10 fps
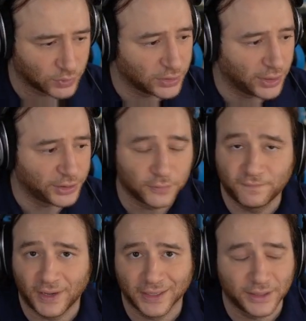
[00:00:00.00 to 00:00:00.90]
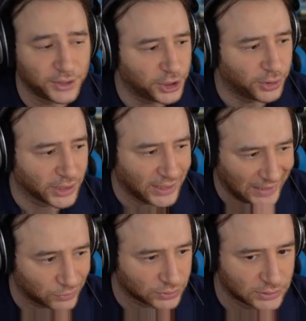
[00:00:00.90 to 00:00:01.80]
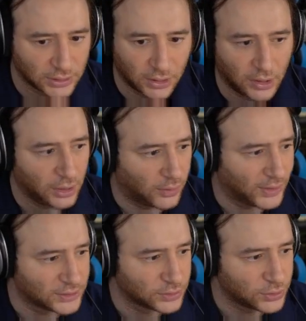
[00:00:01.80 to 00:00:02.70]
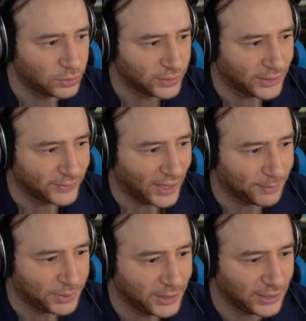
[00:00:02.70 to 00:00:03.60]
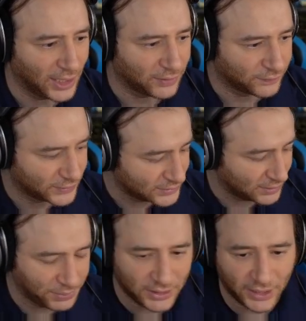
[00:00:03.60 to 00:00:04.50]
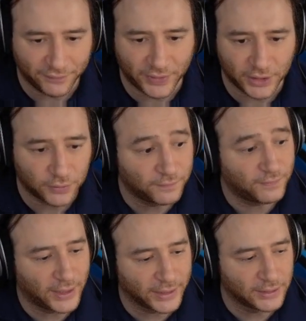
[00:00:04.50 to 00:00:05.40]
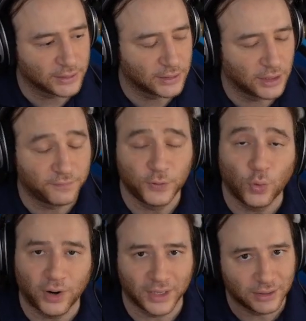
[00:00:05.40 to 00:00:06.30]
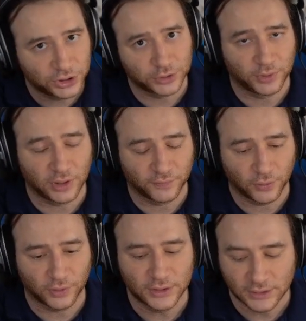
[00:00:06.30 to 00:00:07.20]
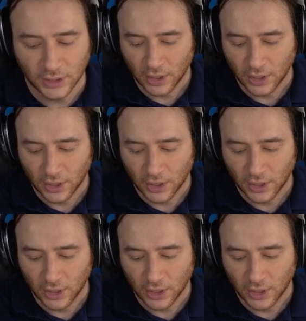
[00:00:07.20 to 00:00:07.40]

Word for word: You'll find in your account, All right, so let's go look at that P D F. This is the P D F that you'll find if you are eligible, of course.